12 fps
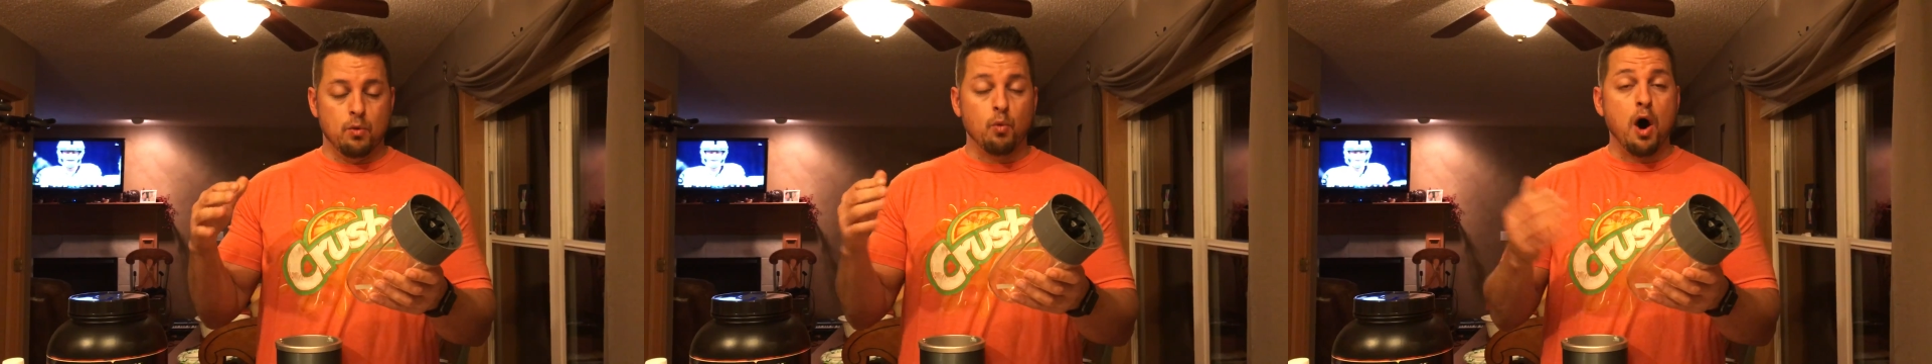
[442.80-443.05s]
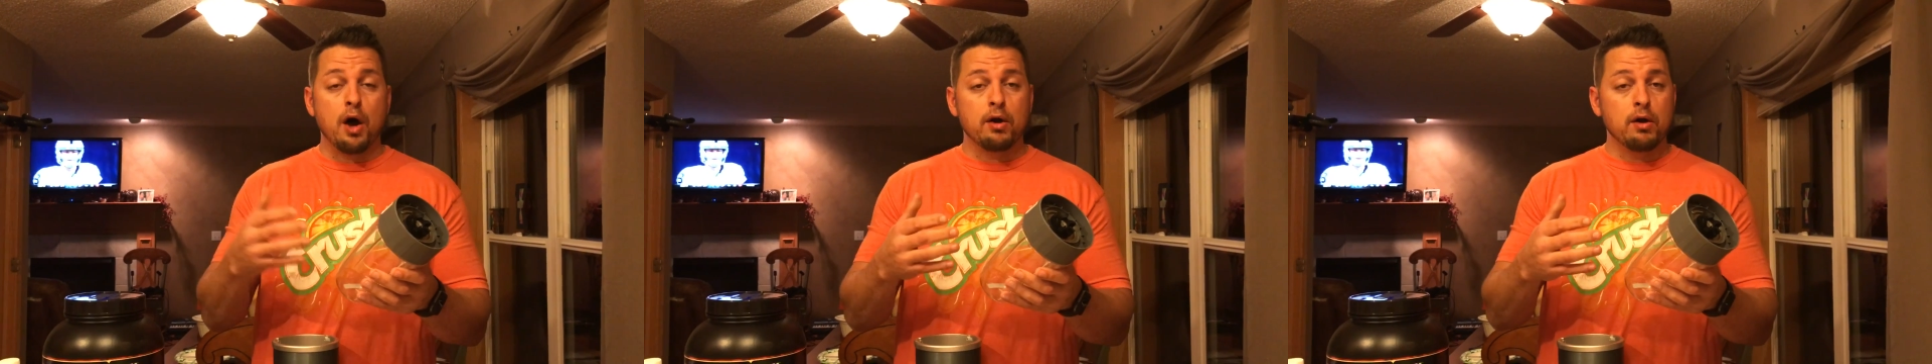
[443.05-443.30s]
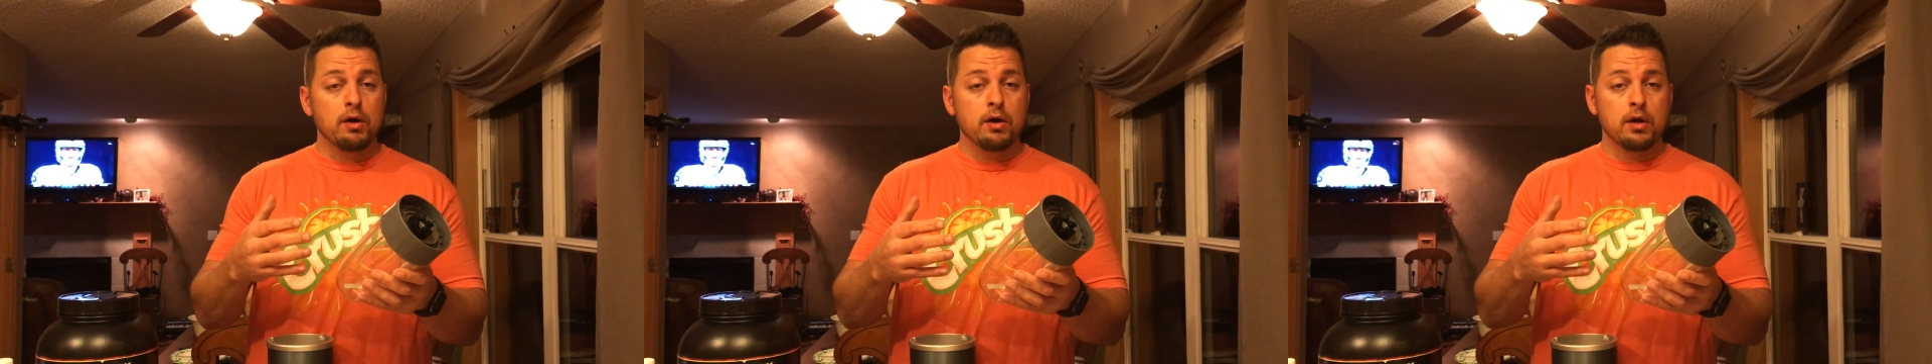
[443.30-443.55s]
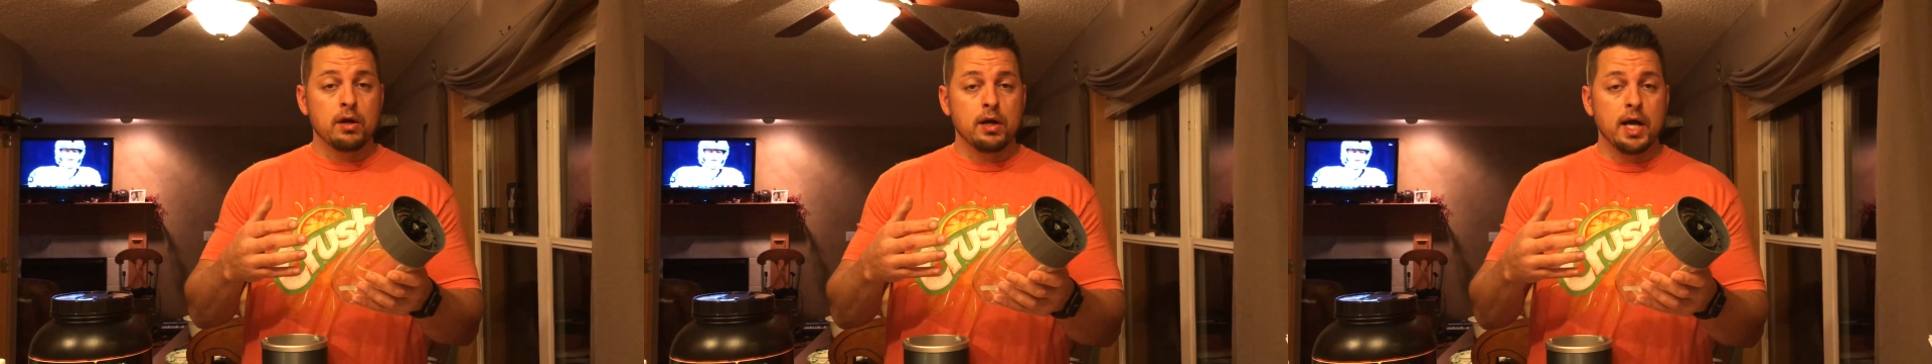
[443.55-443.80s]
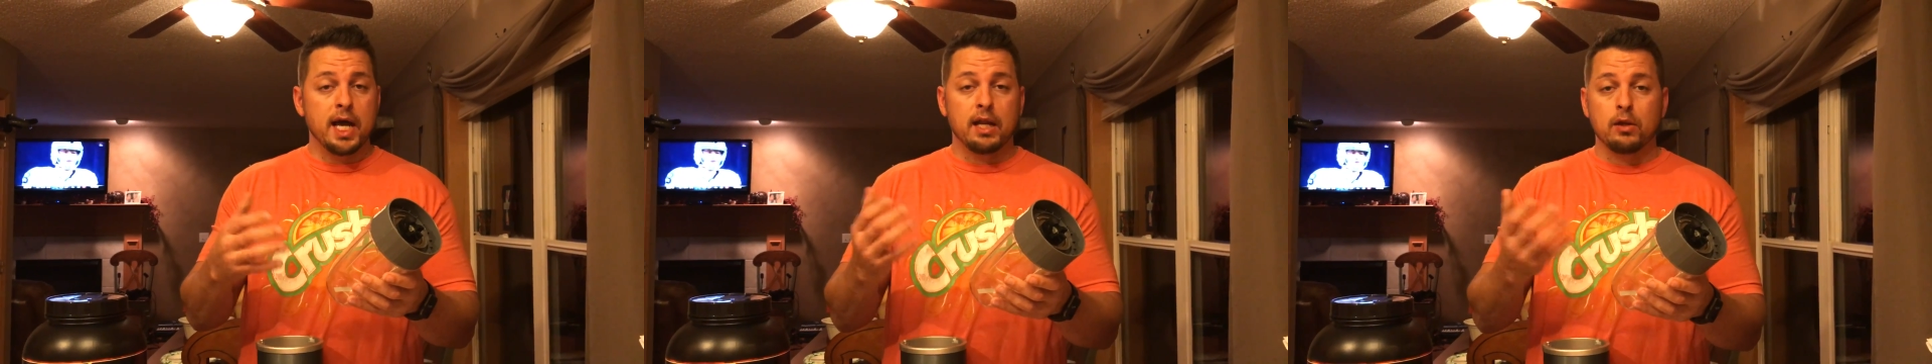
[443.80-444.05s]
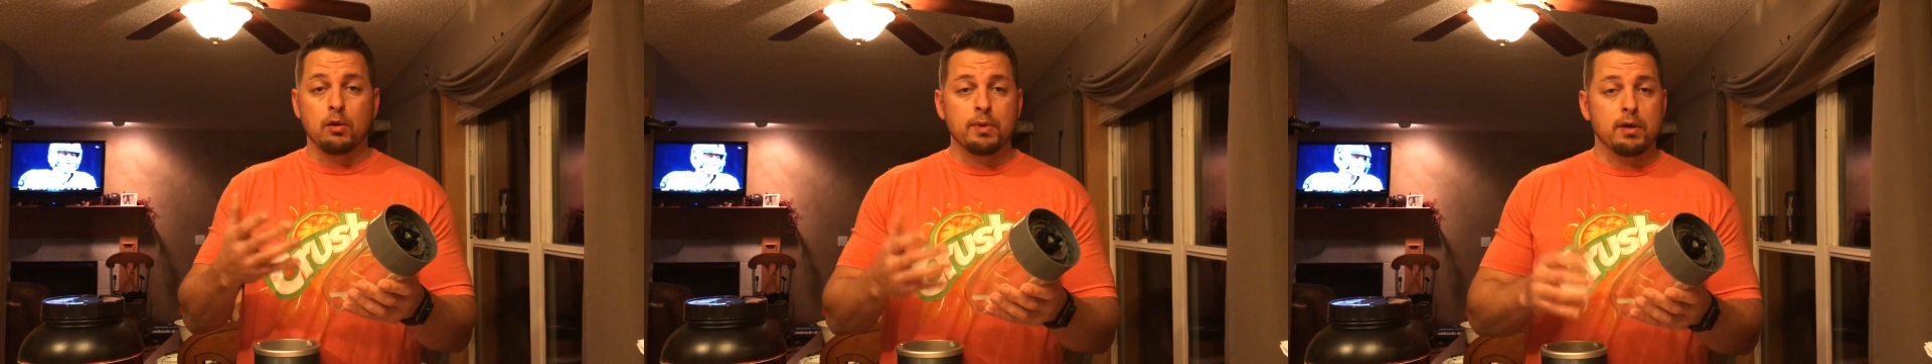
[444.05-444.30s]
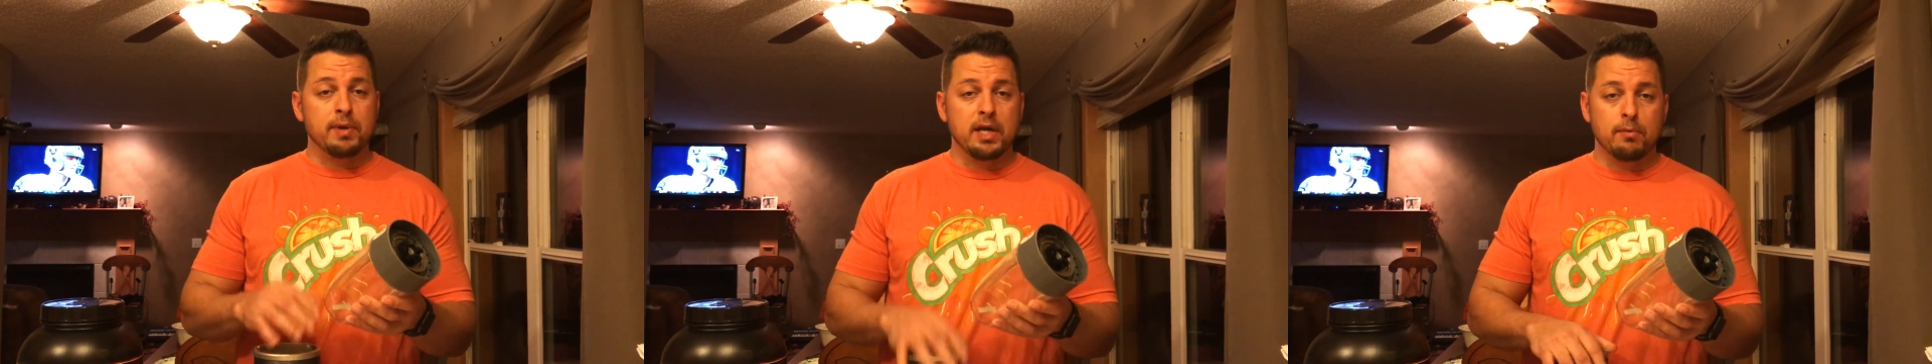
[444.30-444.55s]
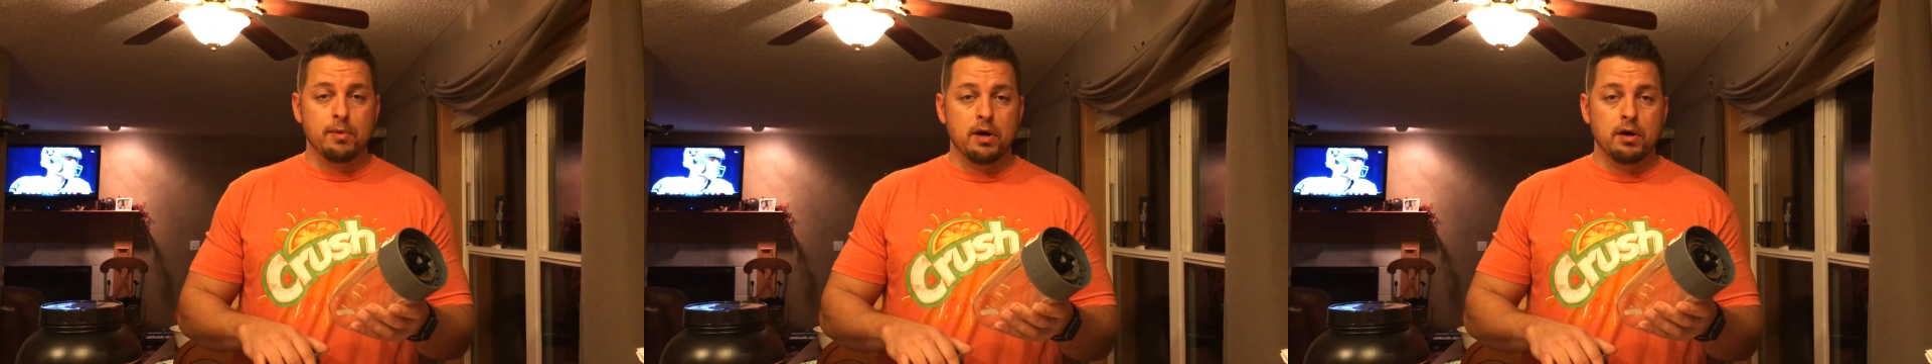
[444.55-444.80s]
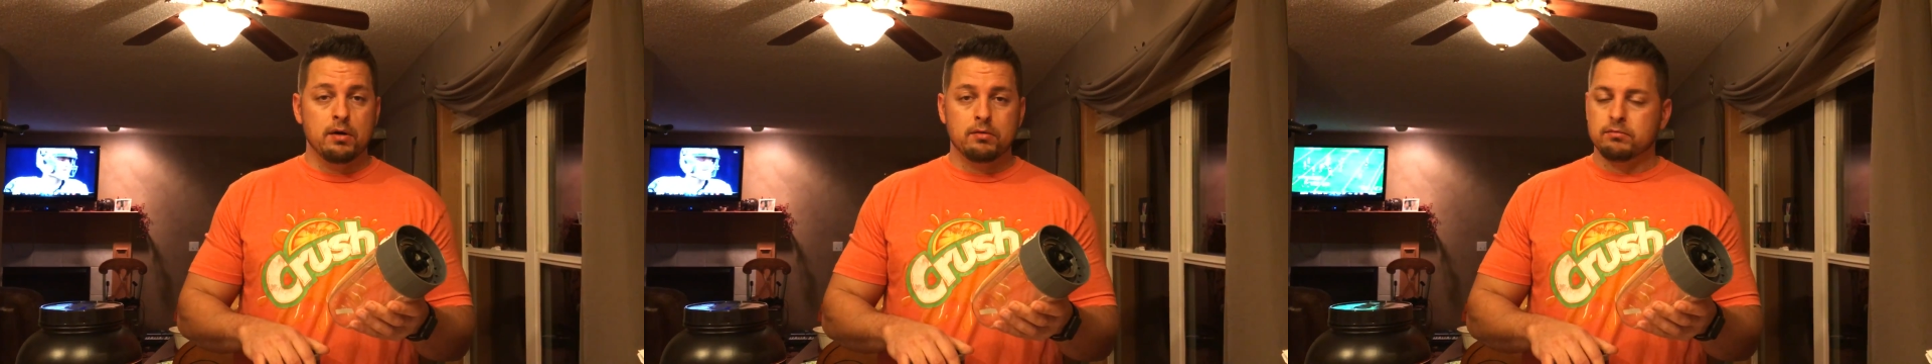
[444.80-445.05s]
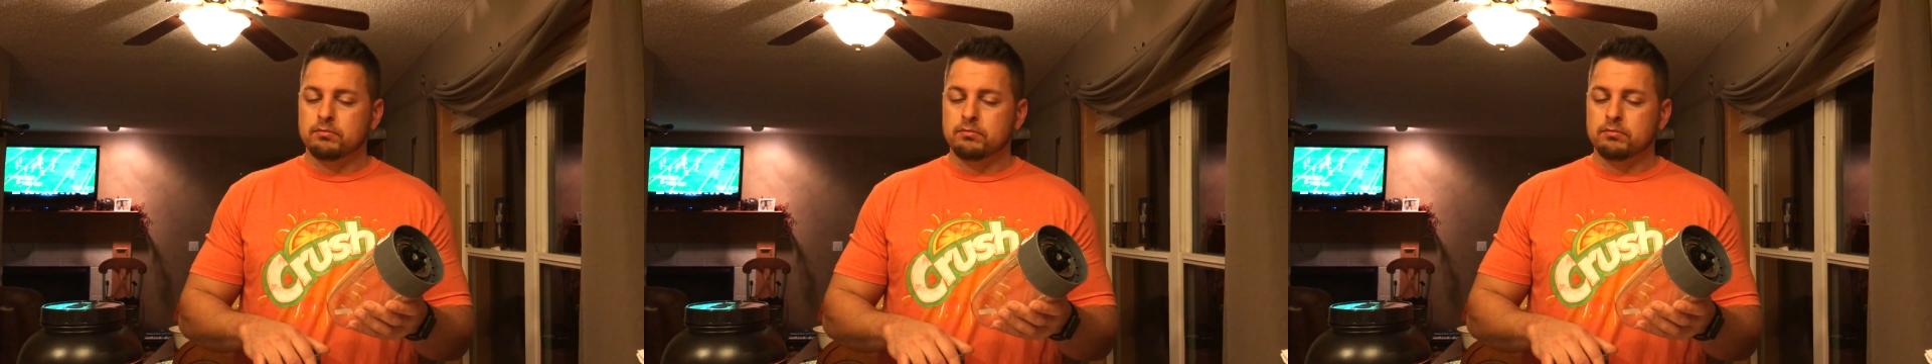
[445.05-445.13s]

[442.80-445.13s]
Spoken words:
water, and a little bit of peanut butter.